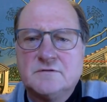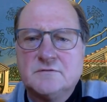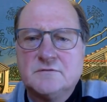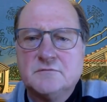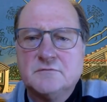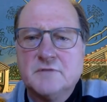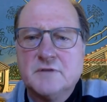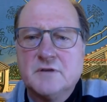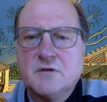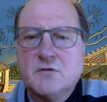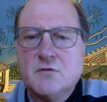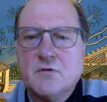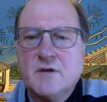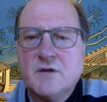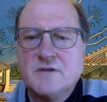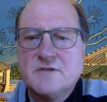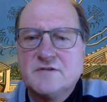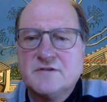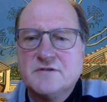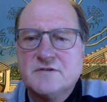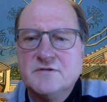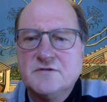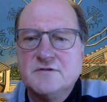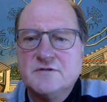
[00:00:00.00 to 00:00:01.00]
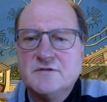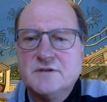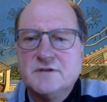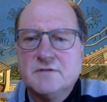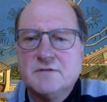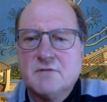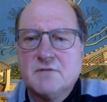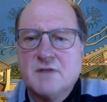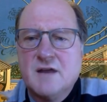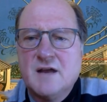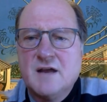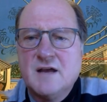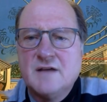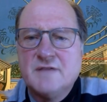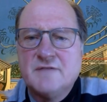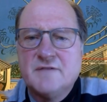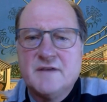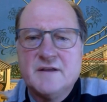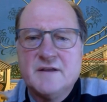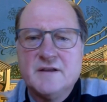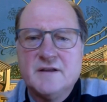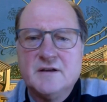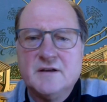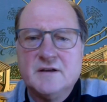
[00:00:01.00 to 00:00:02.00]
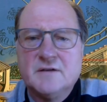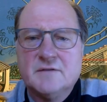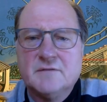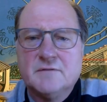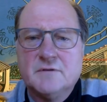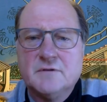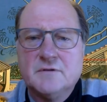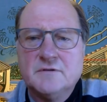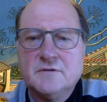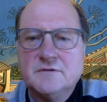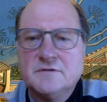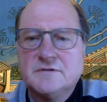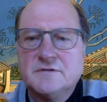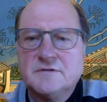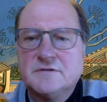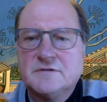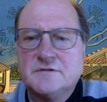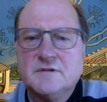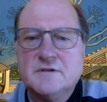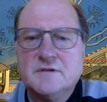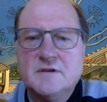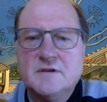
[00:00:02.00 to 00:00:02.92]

requests usually arrive at intervals,